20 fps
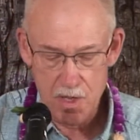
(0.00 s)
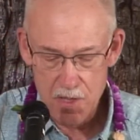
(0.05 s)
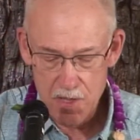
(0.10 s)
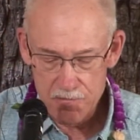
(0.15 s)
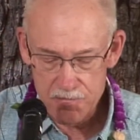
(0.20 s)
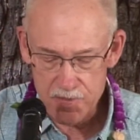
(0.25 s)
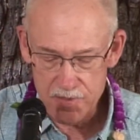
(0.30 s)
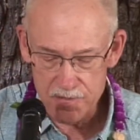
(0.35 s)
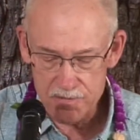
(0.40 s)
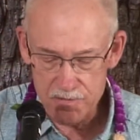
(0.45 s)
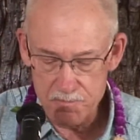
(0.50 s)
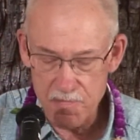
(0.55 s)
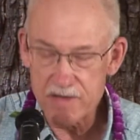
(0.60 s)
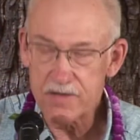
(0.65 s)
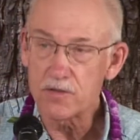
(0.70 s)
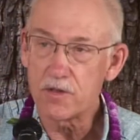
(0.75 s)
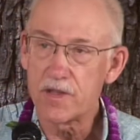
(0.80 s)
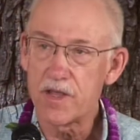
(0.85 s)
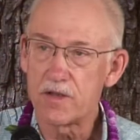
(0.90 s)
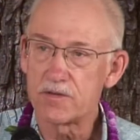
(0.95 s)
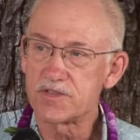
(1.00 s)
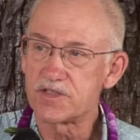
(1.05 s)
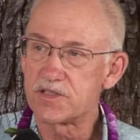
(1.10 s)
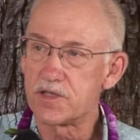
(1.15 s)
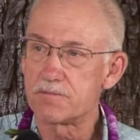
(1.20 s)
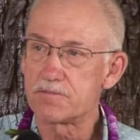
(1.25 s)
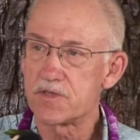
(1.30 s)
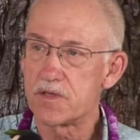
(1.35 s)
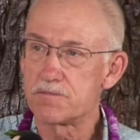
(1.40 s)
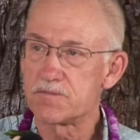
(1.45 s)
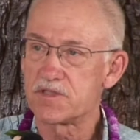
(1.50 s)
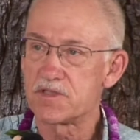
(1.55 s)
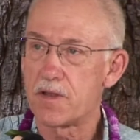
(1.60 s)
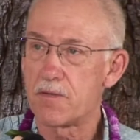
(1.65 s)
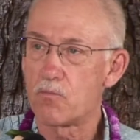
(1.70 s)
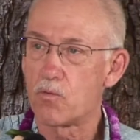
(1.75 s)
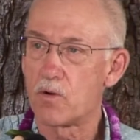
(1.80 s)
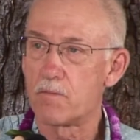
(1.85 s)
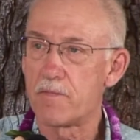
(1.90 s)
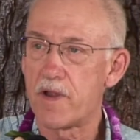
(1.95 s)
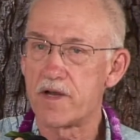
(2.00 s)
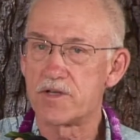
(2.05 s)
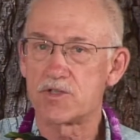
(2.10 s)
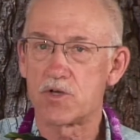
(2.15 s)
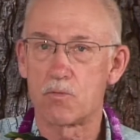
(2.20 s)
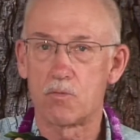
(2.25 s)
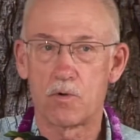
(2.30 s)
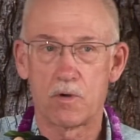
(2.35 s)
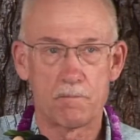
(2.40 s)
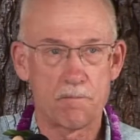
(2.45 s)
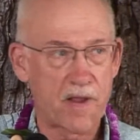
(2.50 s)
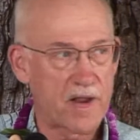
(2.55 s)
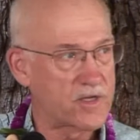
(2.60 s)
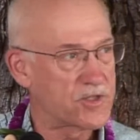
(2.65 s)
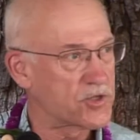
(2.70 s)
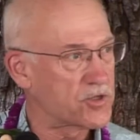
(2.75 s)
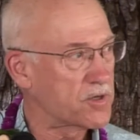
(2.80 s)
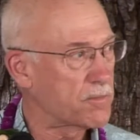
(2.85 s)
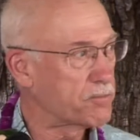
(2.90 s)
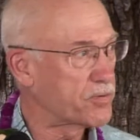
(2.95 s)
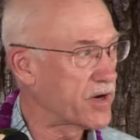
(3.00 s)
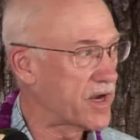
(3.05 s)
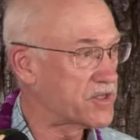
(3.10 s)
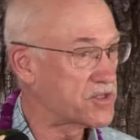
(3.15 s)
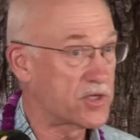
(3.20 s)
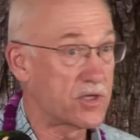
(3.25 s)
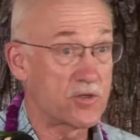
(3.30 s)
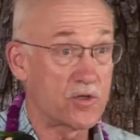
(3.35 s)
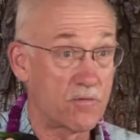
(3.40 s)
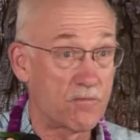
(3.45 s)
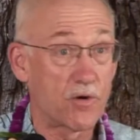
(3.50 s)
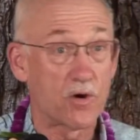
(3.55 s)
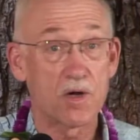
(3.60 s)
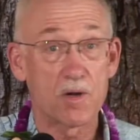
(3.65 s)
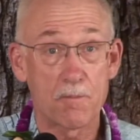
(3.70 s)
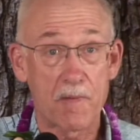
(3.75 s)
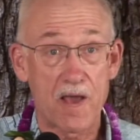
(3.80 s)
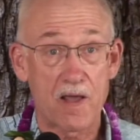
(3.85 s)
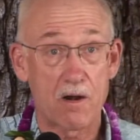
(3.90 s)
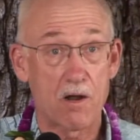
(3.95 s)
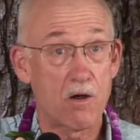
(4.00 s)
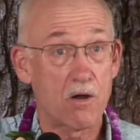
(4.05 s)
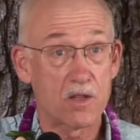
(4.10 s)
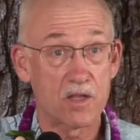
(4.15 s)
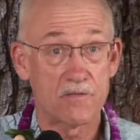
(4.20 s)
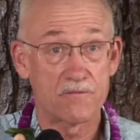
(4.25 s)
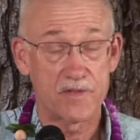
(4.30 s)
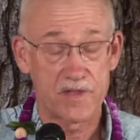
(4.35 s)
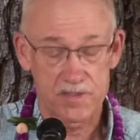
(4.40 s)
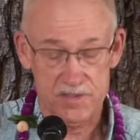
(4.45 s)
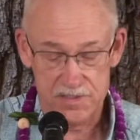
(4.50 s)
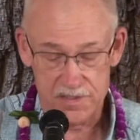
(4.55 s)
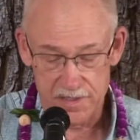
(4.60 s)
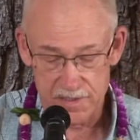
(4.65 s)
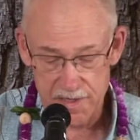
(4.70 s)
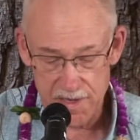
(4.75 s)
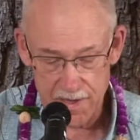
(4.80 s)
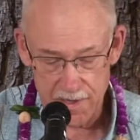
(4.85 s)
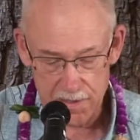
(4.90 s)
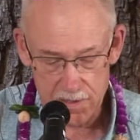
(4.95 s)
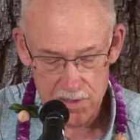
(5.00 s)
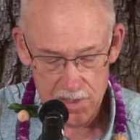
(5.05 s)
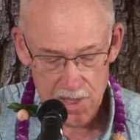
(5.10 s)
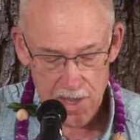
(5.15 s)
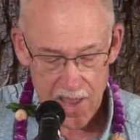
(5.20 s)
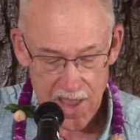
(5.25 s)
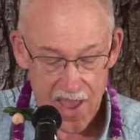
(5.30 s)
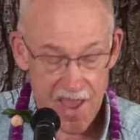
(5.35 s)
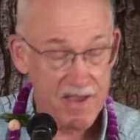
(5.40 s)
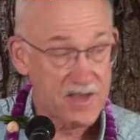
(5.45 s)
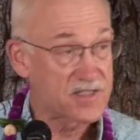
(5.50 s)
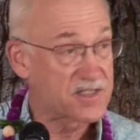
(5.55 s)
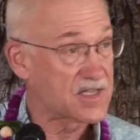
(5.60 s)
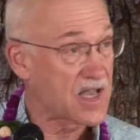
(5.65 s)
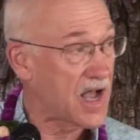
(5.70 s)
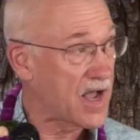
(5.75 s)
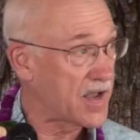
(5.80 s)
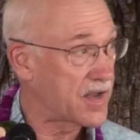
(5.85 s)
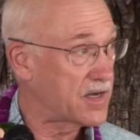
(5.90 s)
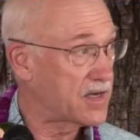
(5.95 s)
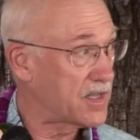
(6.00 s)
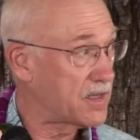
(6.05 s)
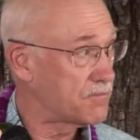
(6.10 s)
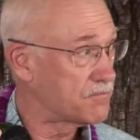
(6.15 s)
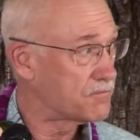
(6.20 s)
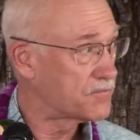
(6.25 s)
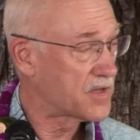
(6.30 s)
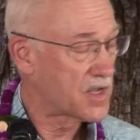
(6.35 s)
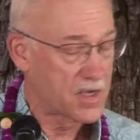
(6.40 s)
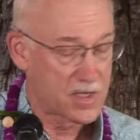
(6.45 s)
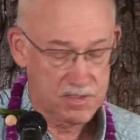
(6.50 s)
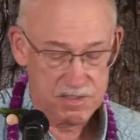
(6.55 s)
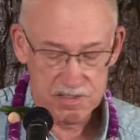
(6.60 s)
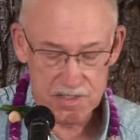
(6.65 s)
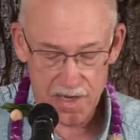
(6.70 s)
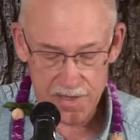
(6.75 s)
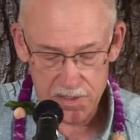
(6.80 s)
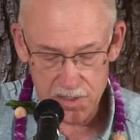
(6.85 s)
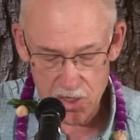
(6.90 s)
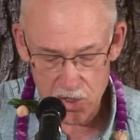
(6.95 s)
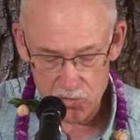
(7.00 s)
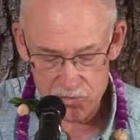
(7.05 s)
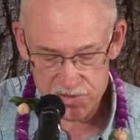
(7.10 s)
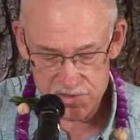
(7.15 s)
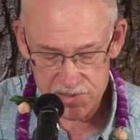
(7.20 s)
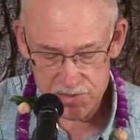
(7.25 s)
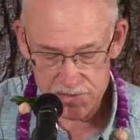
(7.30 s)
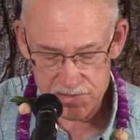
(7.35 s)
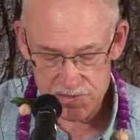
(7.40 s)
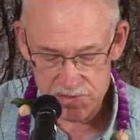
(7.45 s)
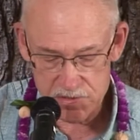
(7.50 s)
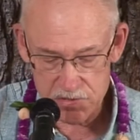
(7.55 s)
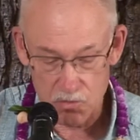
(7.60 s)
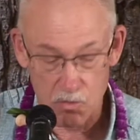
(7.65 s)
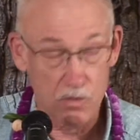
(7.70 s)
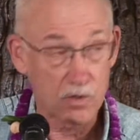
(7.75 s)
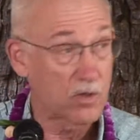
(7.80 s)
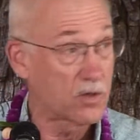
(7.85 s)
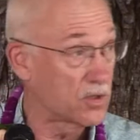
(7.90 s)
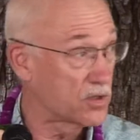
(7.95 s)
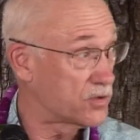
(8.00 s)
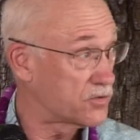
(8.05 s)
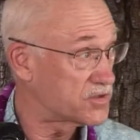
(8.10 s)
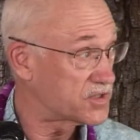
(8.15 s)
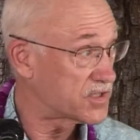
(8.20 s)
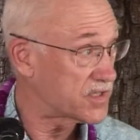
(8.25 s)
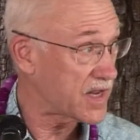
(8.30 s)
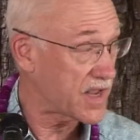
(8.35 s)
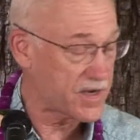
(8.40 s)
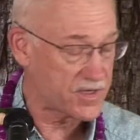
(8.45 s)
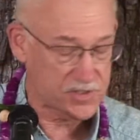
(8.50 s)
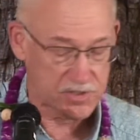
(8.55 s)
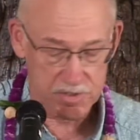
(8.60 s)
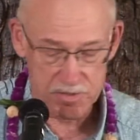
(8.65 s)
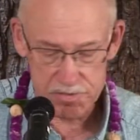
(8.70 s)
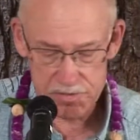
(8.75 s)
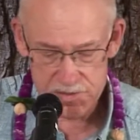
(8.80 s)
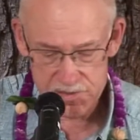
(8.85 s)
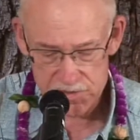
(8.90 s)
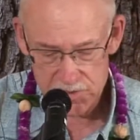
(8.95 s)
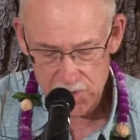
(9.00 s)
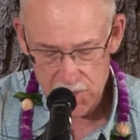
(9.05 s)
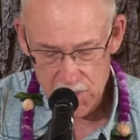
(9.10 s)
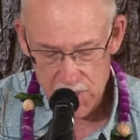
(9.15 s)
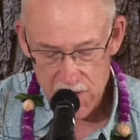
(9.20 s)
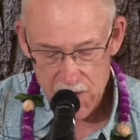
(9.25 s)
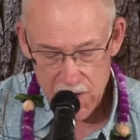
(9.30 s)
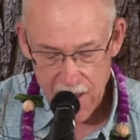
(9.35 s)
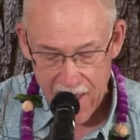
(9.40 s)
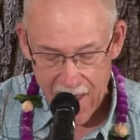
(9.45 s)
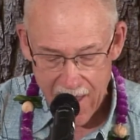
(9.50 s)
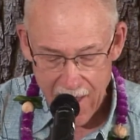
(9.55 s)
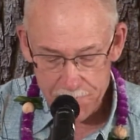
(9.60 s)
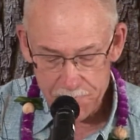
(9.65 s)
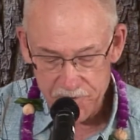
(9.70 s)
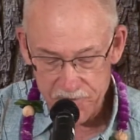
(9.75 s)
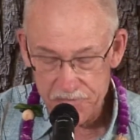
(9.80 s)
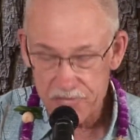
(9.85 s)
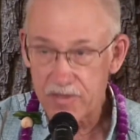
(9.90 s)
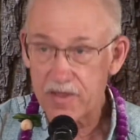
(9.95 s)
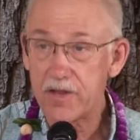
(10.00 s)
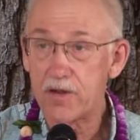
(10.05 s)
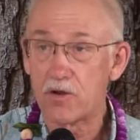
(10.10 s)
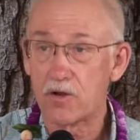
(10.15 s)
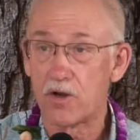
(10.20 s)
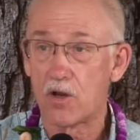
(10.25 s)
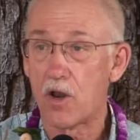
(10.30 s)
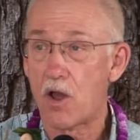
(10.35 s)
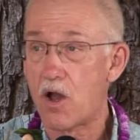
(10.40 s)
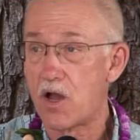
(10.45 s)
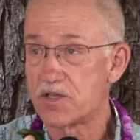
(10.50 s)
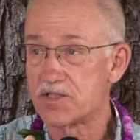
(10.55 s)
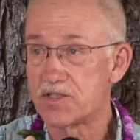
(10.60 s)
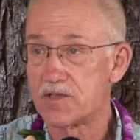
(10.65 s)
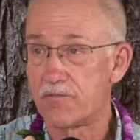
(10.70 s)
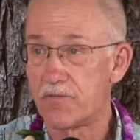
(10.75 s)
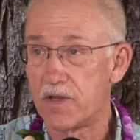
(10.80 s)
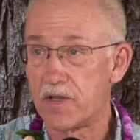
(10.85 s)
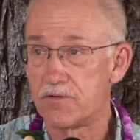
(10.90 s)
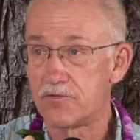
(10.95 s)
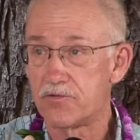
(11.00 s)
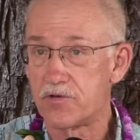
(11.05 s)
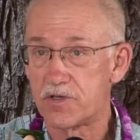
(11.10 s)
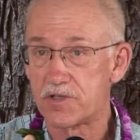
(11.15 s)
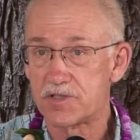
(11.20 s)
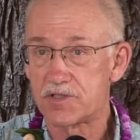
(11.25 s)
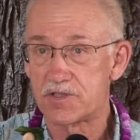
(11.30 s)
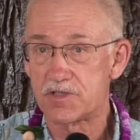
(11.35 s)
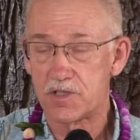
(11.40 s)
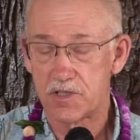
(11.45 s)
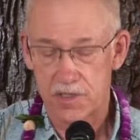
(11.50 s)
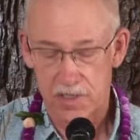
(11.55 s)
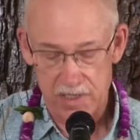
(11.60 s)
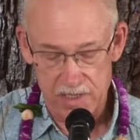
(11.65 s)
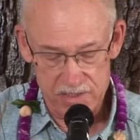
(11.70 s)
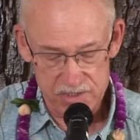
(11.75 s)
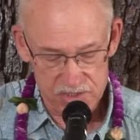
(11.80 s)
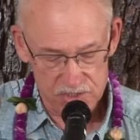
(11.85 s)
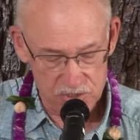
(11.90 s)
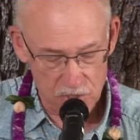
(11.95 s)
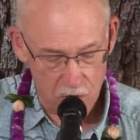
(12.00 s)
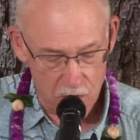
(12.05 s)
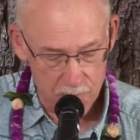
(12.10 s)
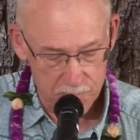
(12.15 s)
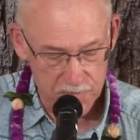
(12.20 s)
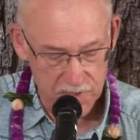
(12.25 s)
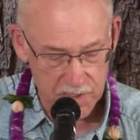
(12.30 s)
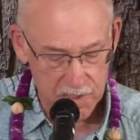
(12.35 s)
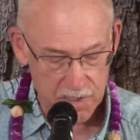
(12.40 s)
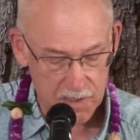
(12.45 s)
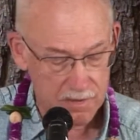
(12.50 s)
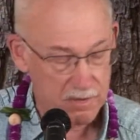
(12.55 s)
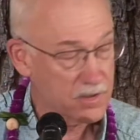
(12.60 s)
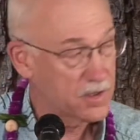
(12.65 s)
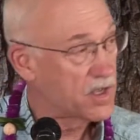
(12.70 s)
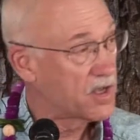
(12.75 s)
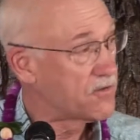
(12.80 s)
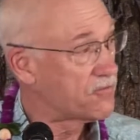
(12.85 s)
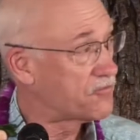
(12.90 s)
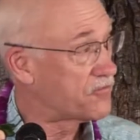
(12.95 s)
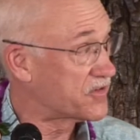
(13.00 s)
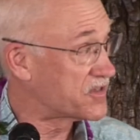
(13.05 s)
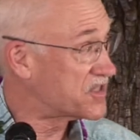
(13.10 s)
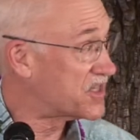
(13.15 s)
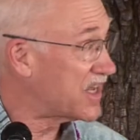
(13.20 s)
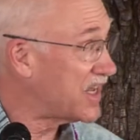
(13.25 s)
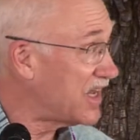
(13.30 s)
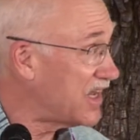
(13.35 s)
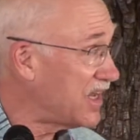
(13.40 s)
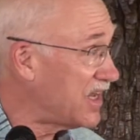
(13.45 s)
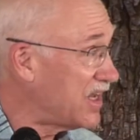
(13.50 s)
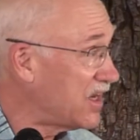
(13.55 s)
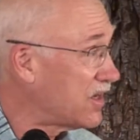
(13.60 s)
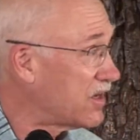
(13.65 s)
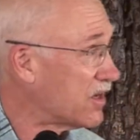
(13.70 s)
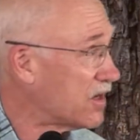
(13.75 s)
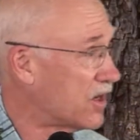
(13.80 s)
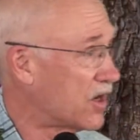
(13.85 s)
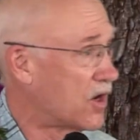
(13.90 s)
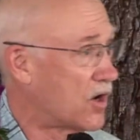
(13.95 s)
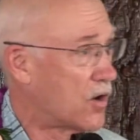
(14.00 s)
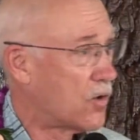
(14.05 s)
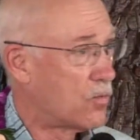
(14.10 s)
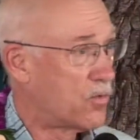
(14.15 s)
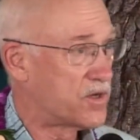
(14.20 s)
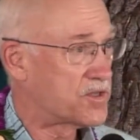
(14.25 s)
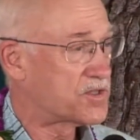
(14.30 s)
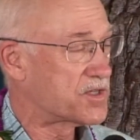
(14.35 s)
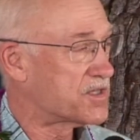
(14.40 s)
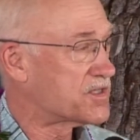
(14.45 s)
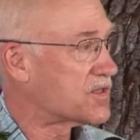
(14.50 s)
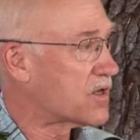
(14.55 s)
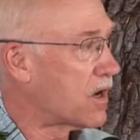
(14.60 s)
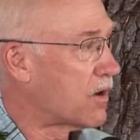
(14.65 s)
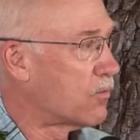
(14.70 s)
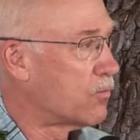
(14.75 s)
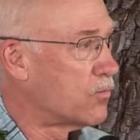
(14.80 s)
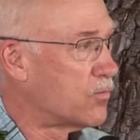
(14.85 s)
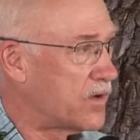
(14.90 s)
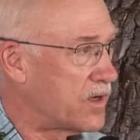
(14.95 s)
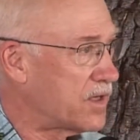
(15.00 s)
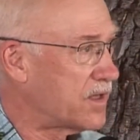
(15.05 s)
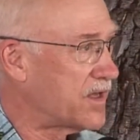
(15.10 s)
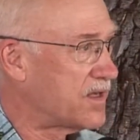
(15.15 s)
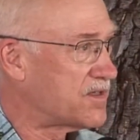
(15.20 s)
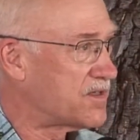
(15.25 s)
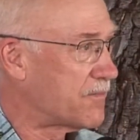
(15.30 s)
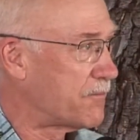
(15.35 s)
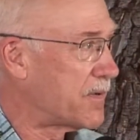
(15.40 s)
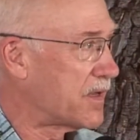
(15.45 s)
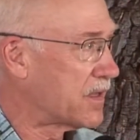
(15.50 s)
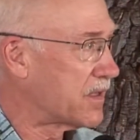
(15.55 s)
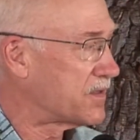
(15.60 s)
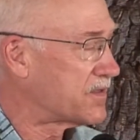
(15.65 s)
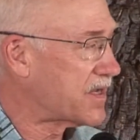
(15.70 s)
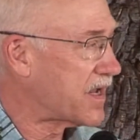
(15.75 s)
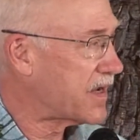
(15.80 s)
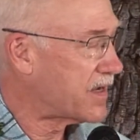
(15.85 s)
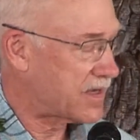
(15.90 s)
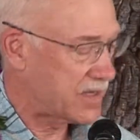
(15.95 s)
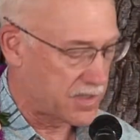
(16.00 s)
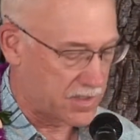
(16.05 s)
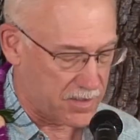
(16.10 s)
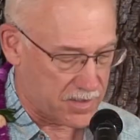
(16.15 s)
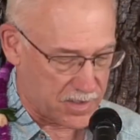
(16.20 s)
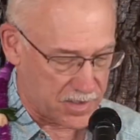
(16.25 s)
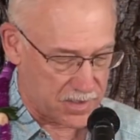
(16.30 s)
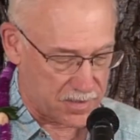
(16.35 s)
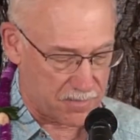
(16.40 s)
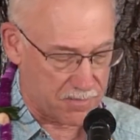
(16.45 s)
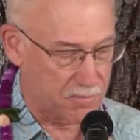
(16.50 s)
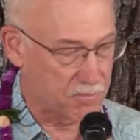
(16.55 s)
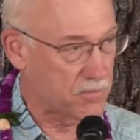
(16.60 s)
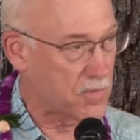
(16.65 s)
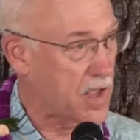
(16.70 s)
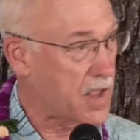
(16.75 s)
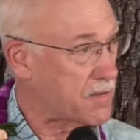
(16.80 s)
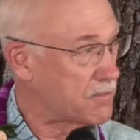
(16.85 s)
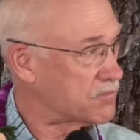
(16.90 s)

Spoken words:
The mental health symptoms that were measured were major depression. You've heard about all of these today. Anxiety, psychosis or hallucinations, apathy or loss of interest, insomnia, fatigue, which is a really debilitating, and